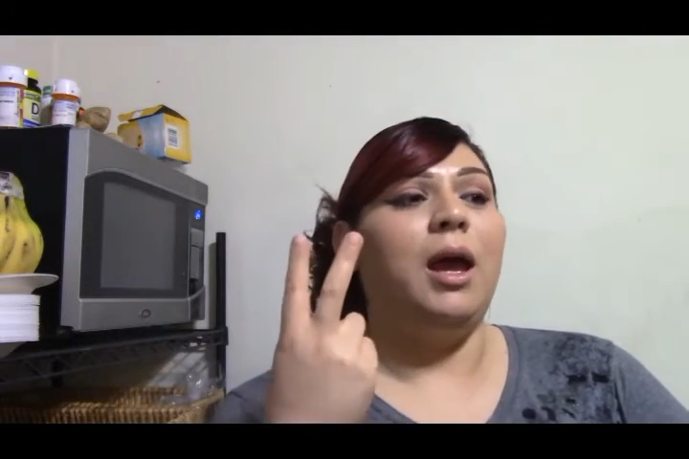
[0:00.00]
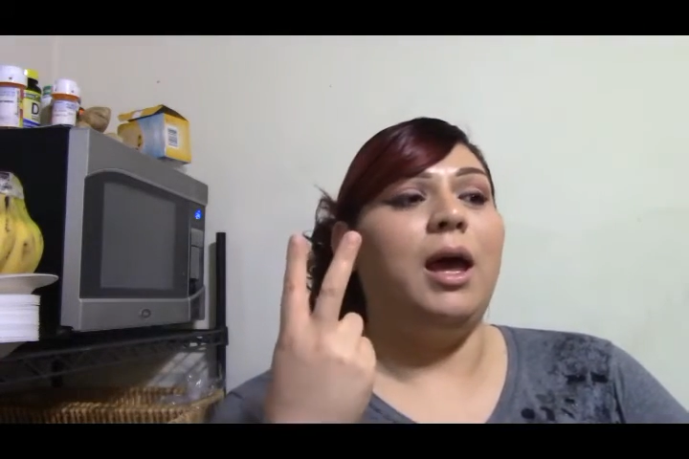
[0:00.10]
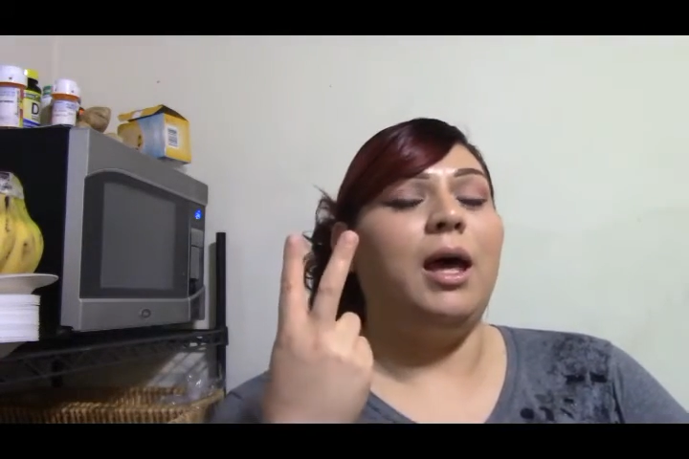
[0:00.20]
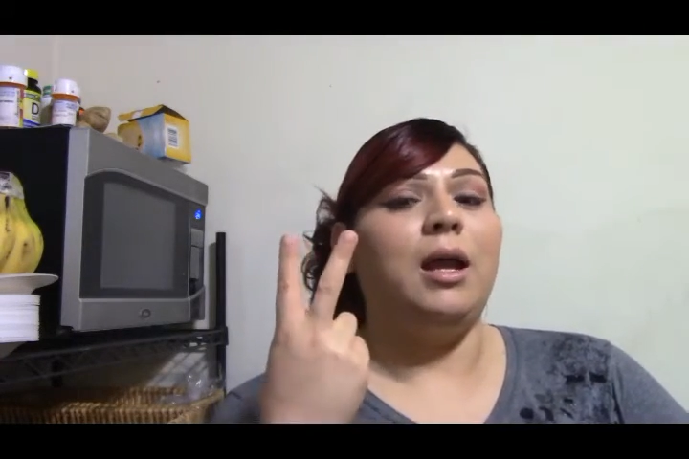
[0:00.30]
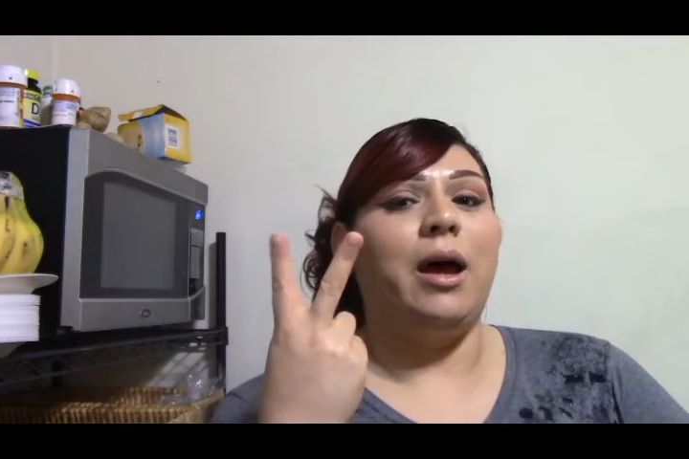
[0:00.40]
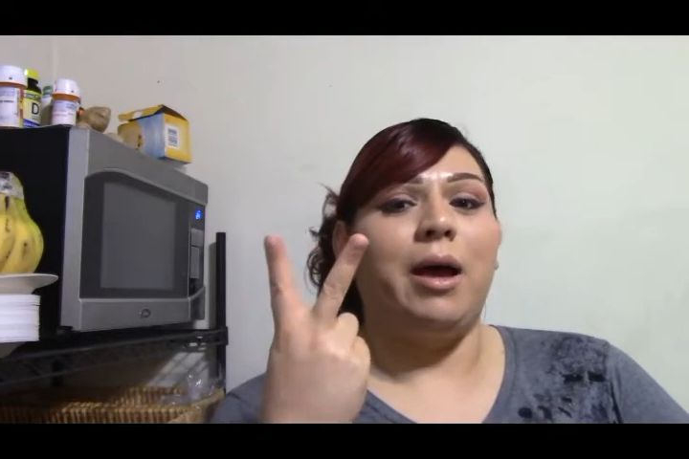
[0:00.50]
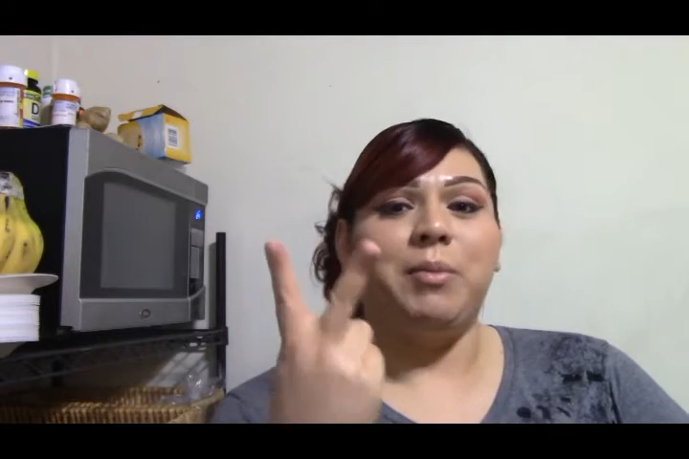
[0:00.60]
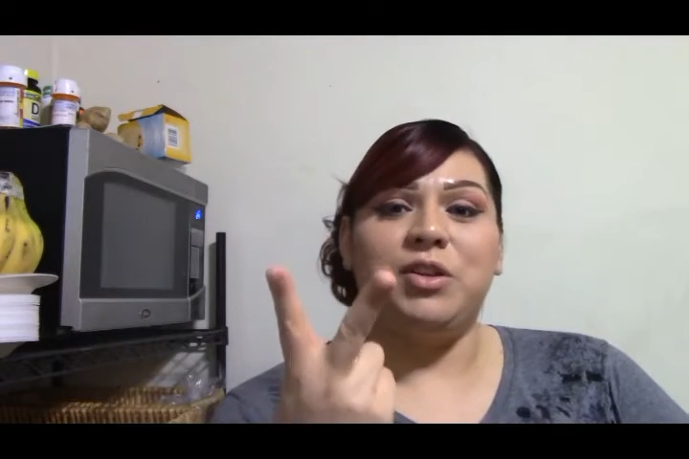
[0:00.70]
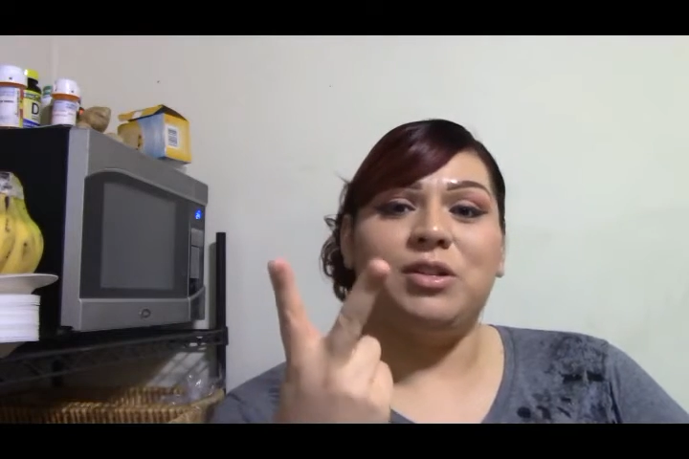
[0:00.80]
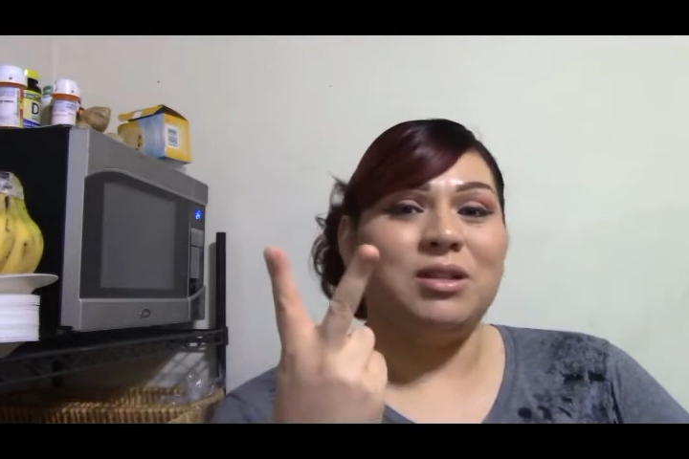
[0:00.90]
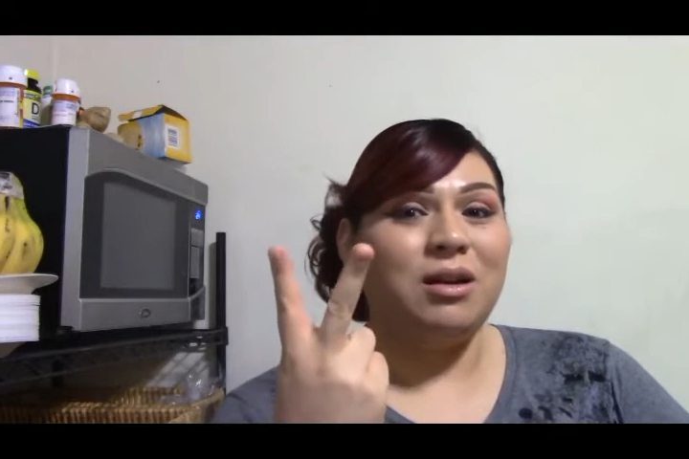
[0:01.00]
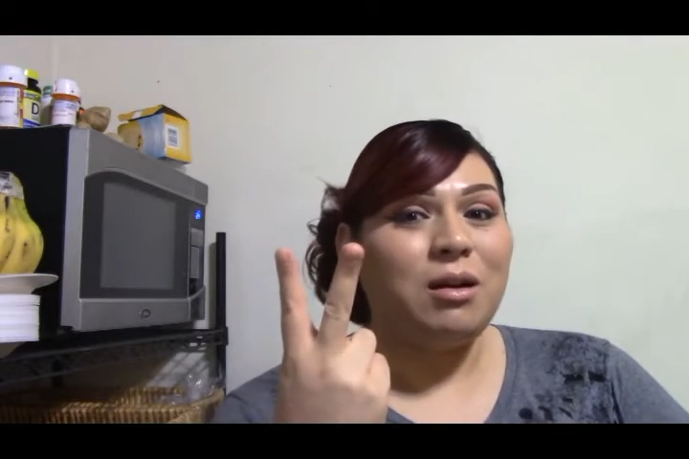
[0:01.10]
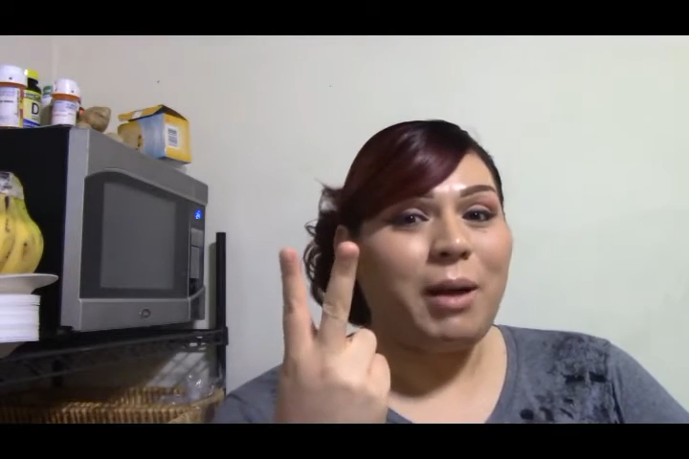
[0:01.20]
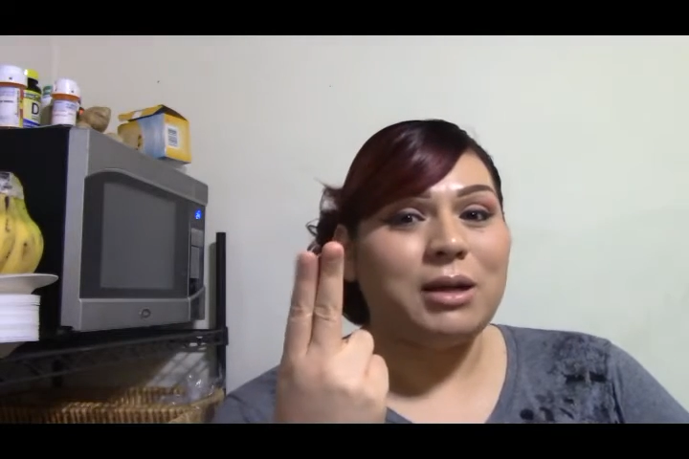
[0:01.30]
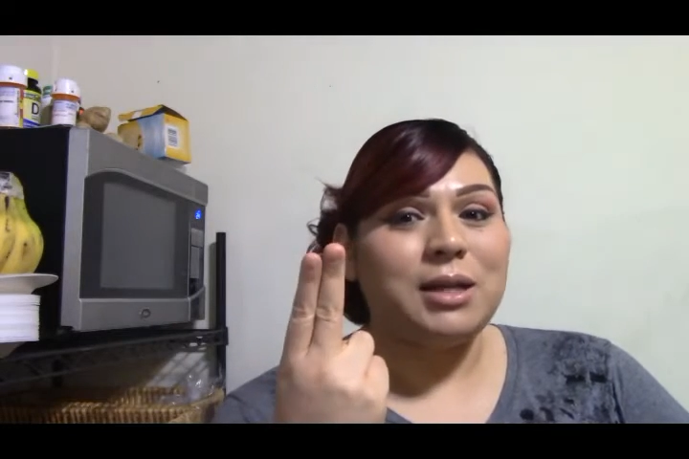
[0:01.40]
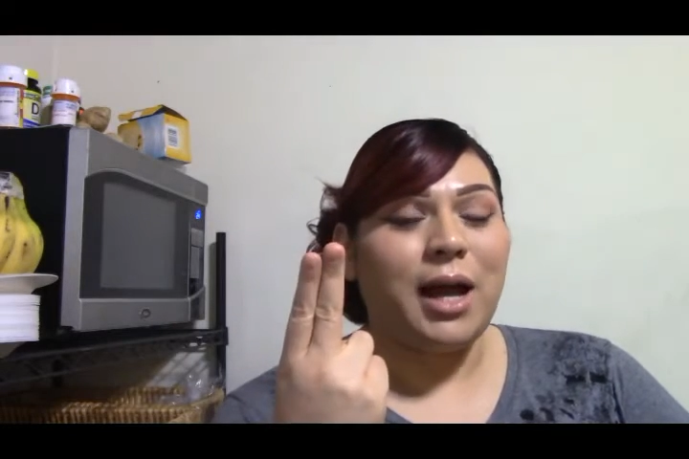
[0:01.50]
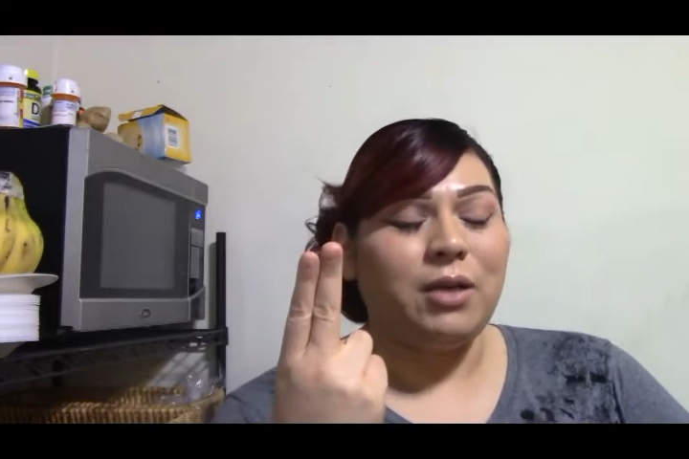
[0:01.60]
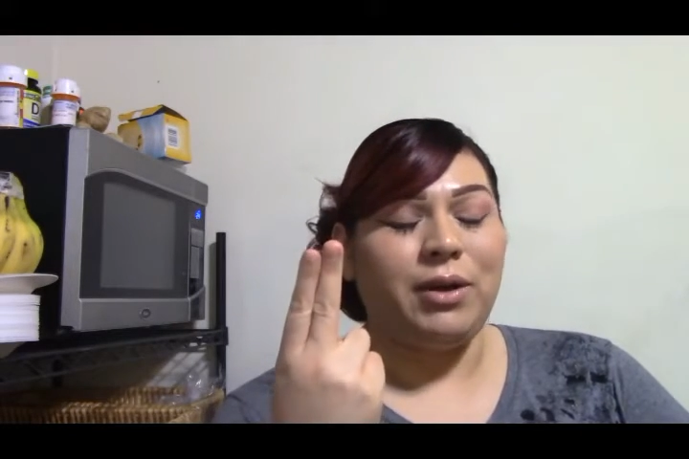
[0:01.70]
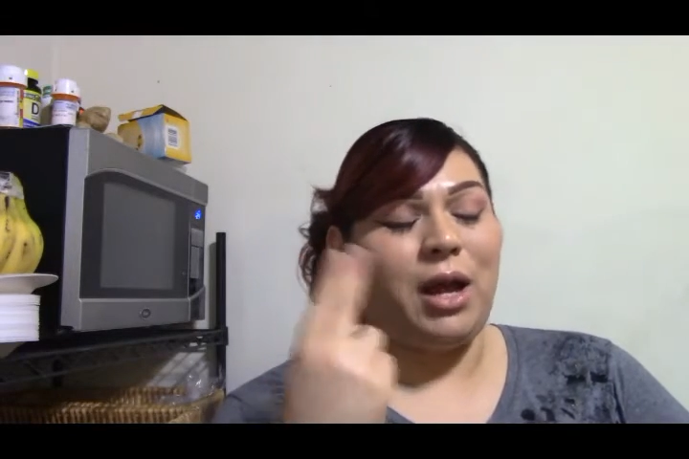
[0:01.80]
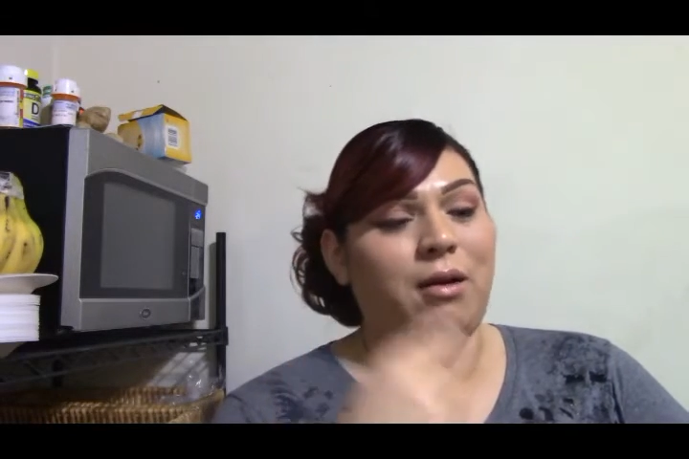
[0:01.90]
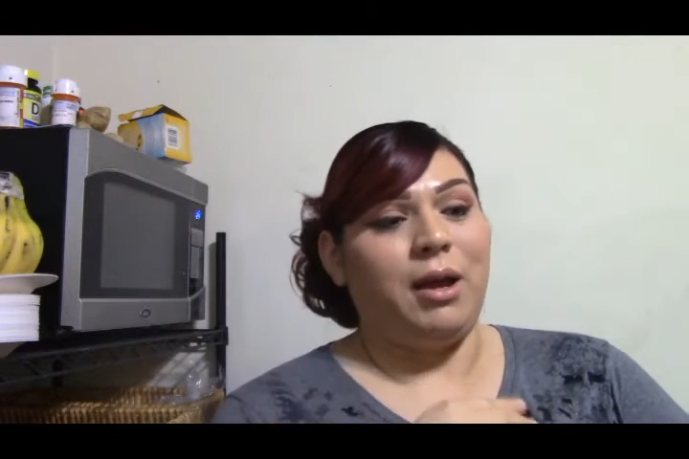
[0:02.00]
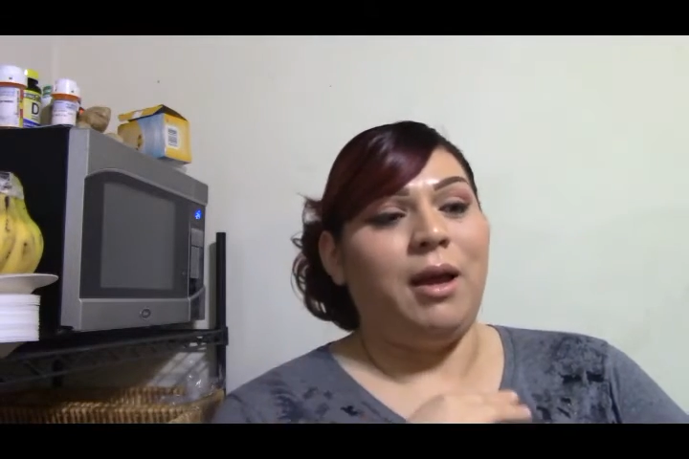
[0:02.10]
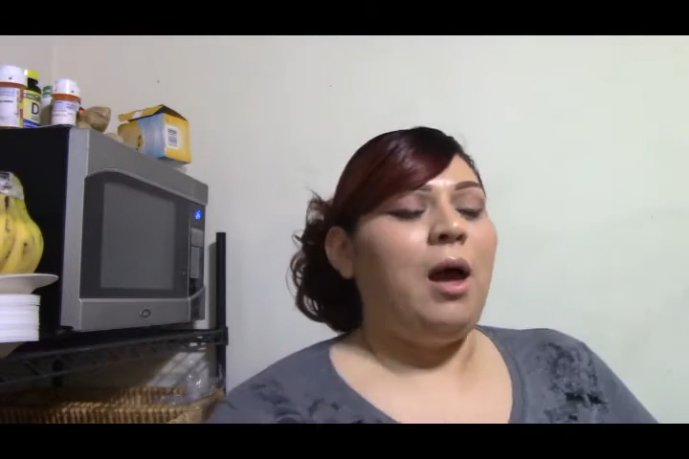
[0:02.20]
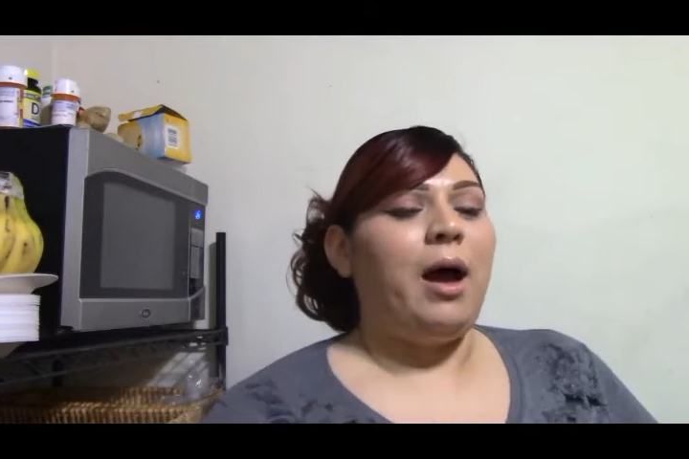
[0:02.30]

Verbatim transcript: and I'm just gonna go back to calorie counting.